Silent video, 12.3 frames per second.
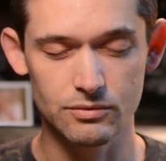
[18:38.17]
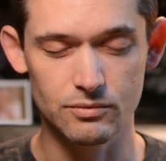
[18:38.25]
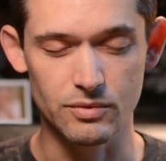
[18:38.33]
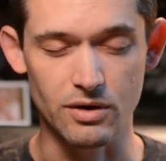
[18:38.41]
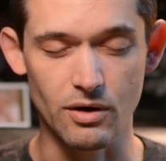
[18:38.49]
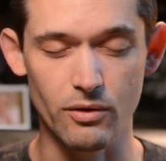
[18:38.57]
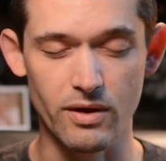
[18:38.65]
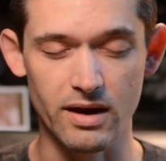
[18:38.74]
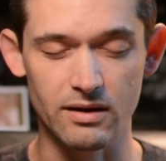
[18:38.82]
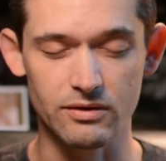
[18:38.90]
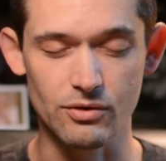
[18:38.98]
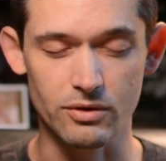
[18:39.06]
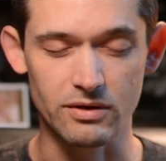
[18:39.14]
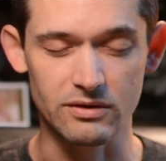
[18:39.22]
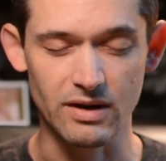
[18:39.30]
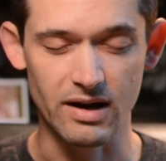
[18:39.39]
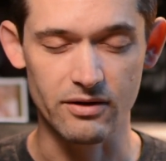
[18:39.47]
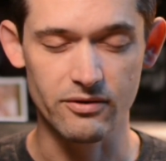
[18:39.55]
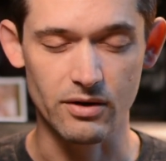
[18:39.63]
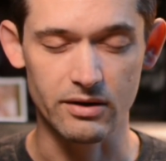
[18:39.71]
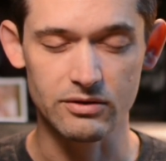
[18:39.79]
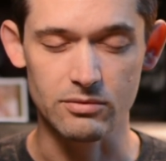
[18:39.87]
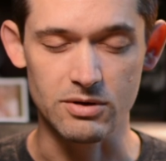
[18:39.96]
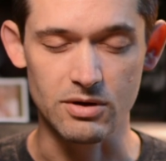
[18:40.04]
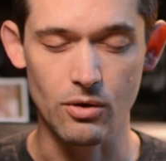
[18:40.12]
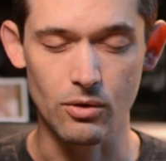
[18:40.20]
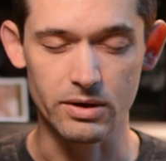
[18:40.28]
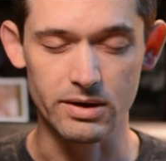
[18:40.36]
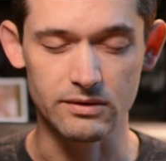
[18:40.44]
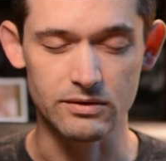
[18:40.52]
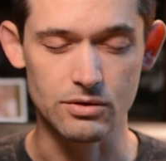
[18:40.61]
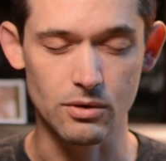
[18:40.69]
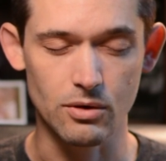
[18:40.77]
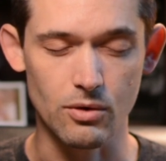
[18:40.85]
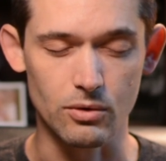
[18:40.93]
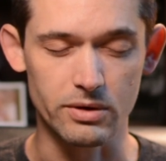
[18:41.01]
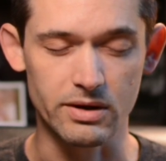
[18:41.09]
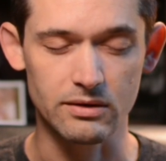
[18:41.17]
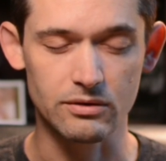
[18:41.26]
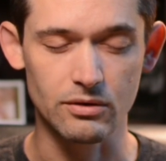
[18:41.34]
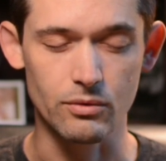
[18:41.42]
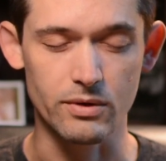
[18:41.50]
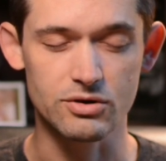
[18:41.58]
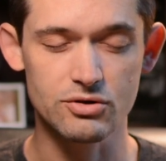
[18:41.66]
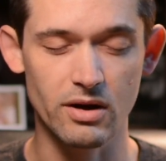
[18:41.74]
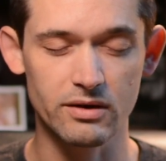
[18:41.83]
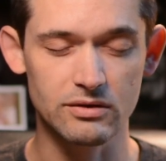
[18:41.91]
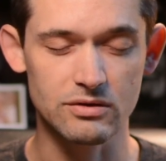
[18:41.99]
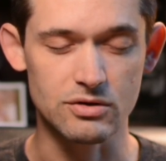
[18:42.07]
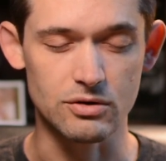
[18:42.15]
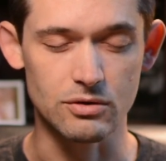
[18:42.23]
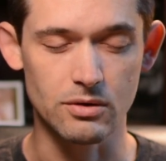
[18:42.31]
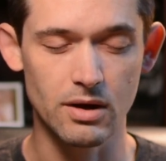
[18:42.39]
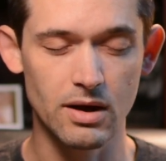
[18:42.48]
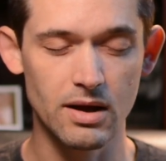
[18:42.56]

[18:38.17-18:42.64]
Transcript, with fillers: We know that is your desire for us to be holy as you are holy, and so we trust you